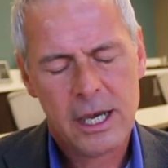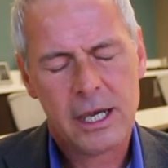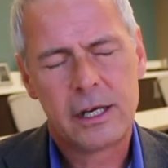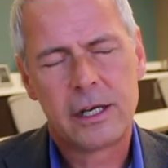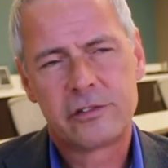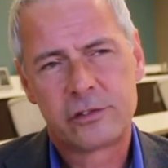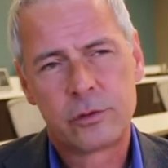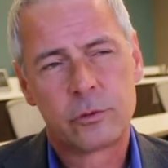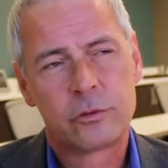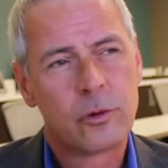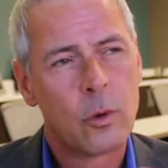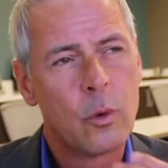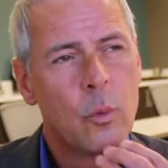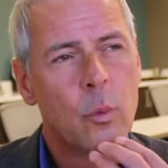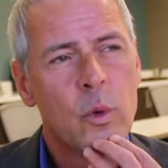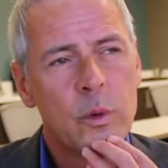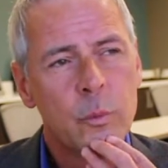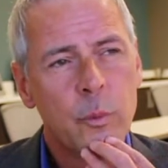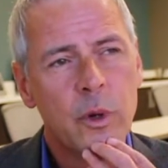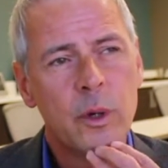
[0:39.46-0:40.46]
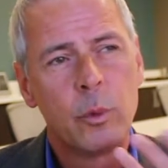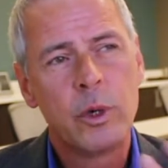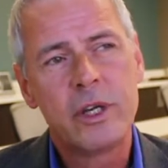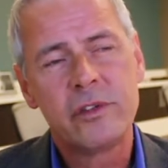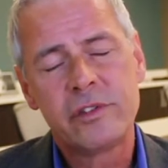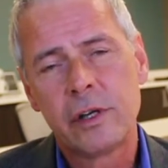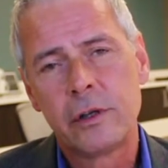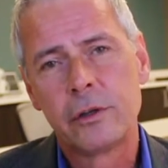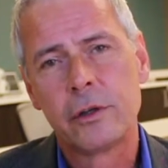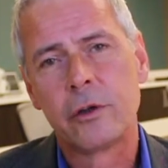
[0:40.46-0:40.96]
And I said, so when we
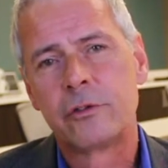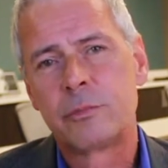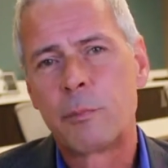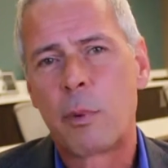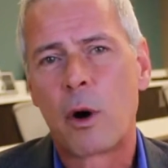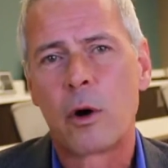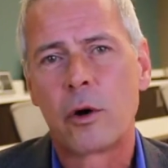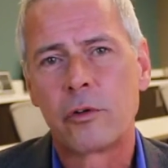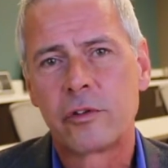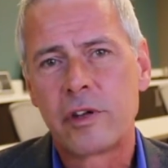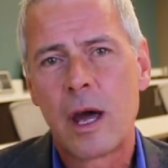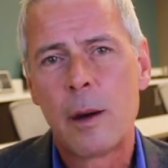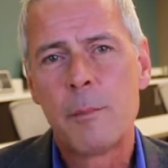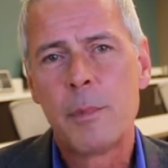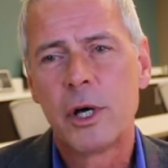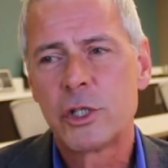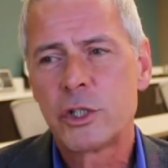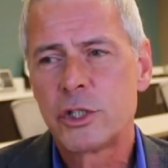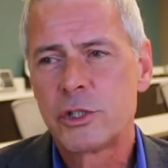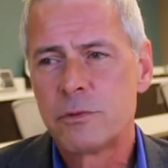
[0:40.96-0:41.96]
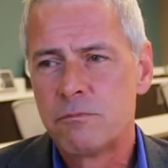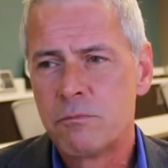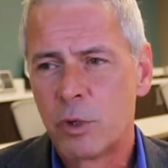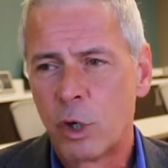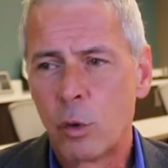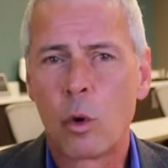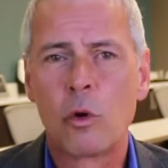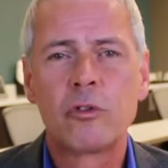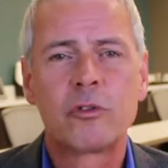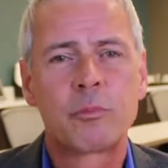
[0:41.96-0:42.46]
retail those parts, how much
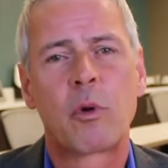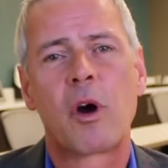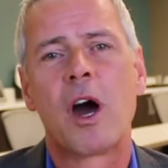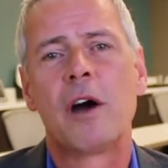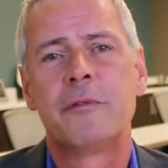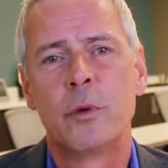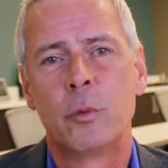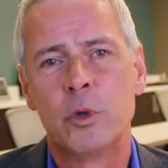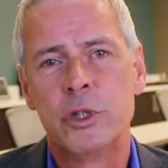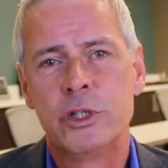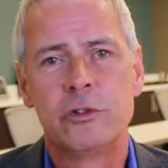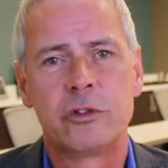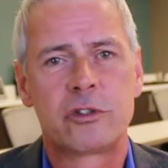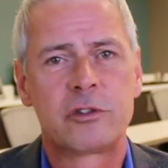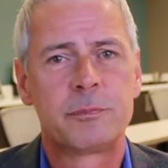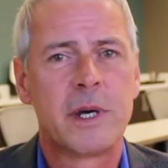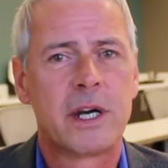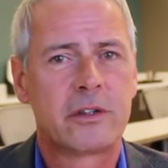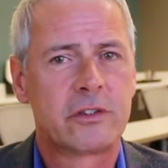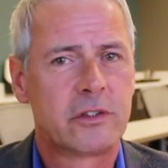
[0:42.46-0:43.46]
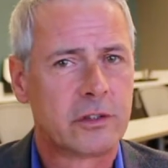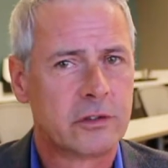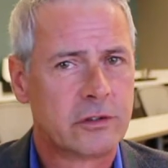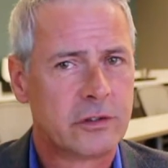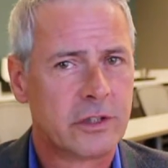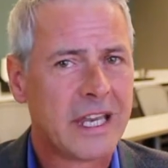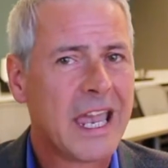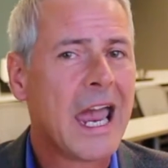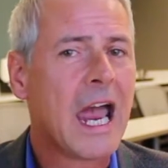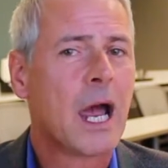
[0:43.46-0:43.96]
gross profit would you expect
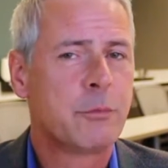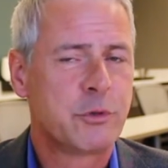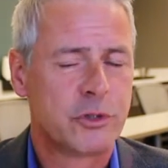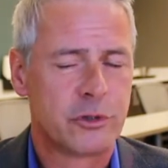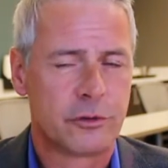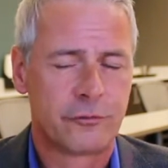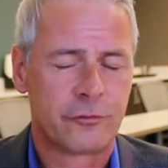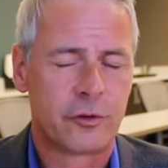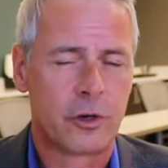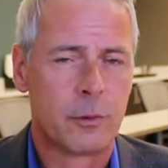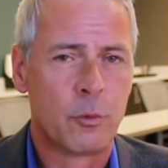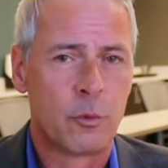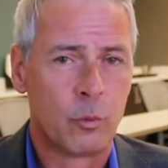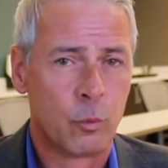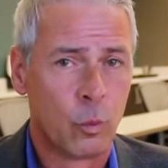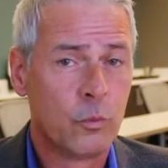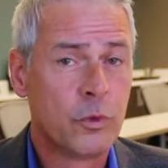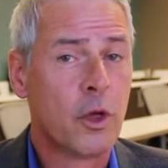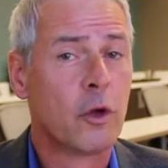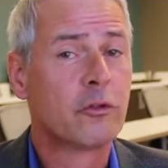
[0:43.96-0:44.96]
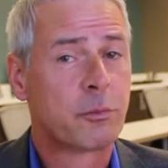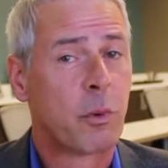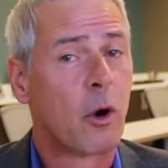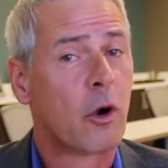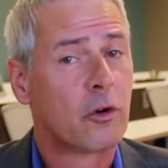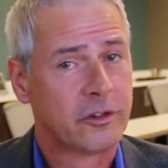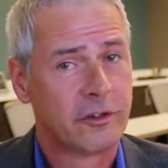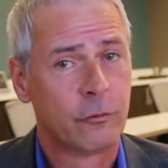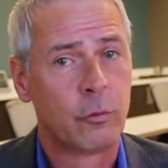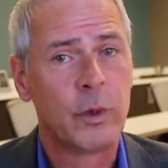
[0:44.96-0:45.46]
to capture from those
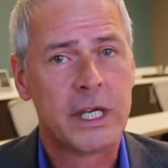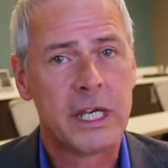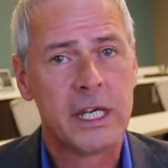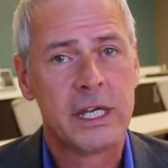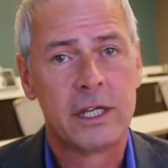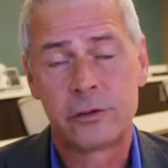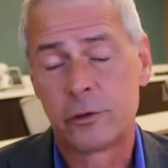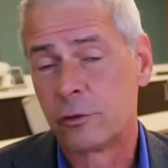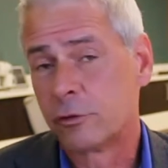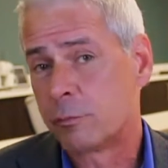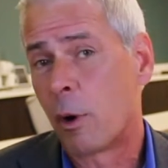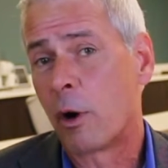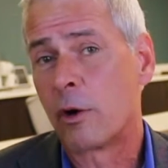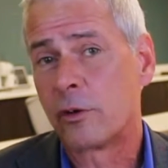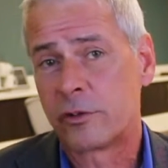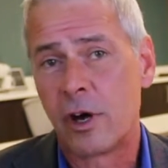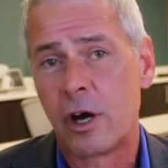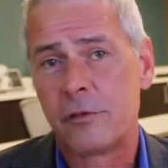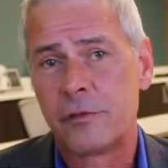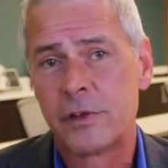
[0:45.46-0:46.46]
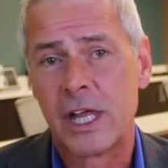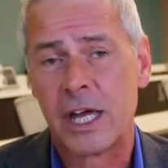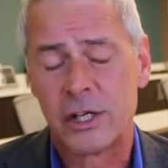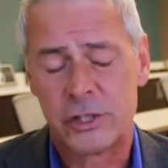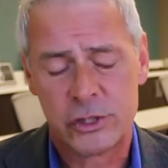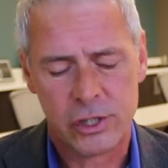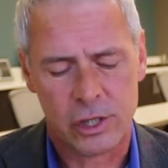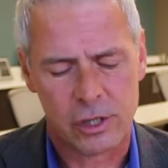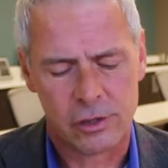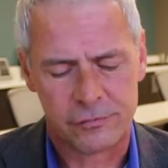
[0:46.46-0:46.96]
parts if we can get those parts off of
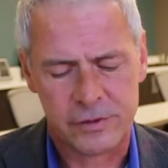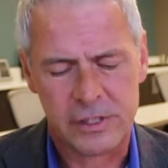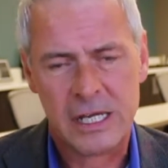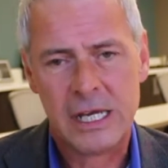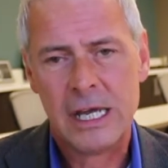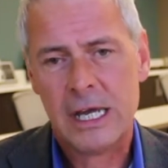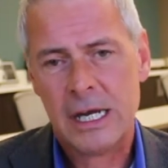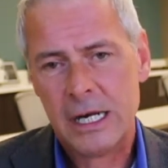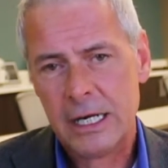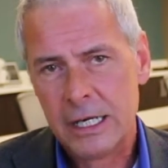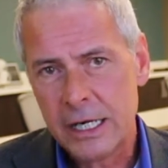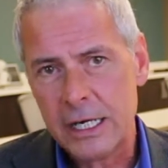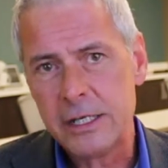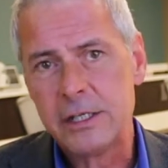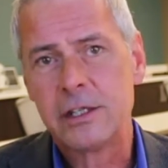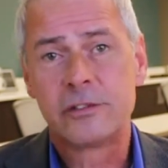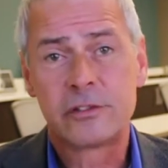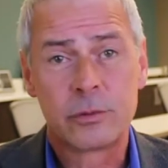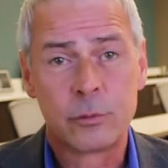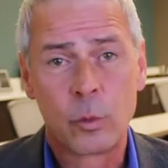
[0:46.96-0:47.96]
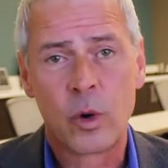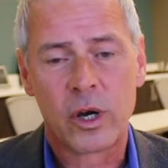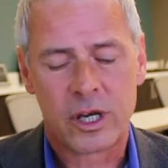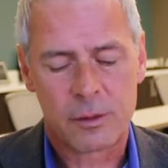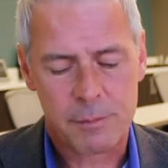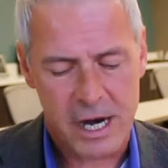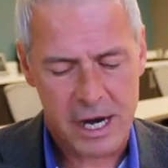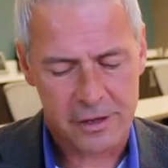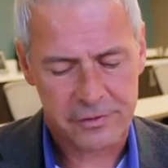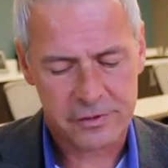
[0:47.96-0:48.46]
that shelf? And he did some
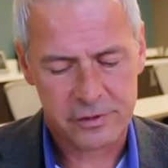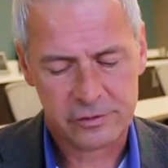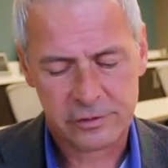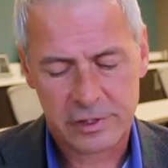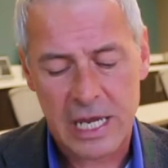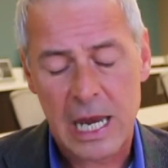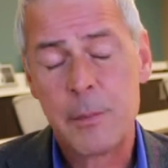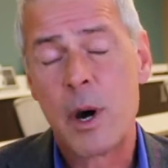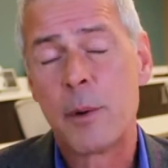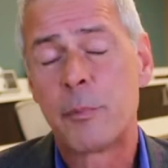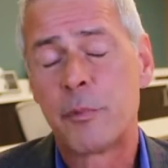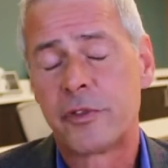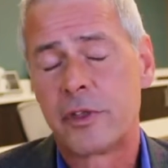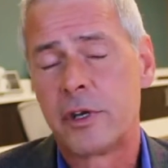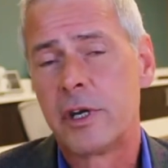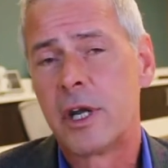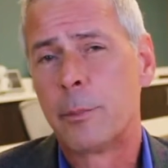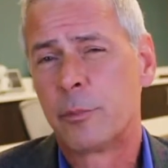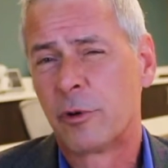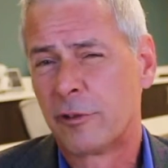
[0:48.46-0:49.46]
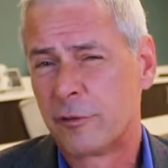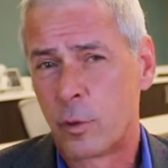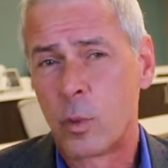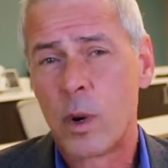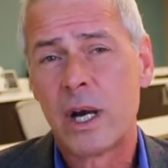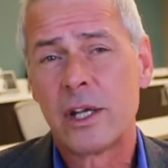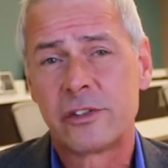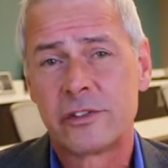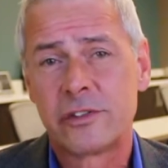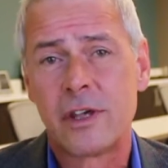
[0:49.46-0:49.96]
quick math and came up with a number of
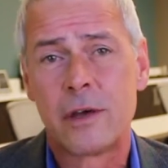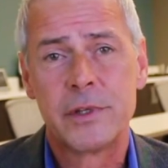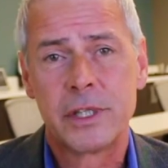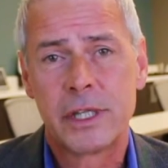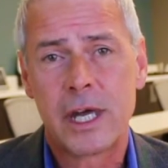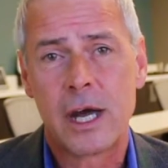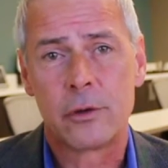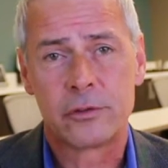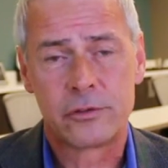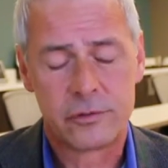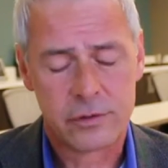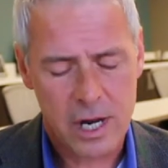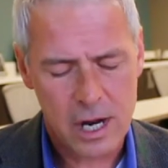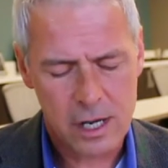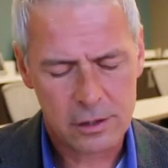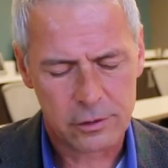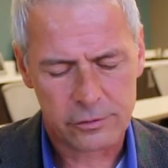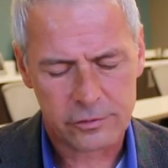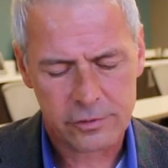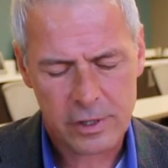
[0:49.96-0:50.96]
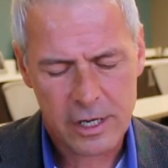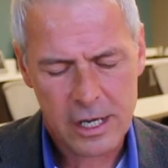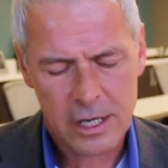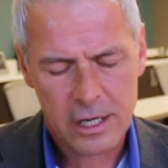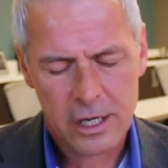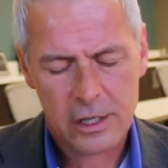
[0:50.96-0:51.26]
around $7,000.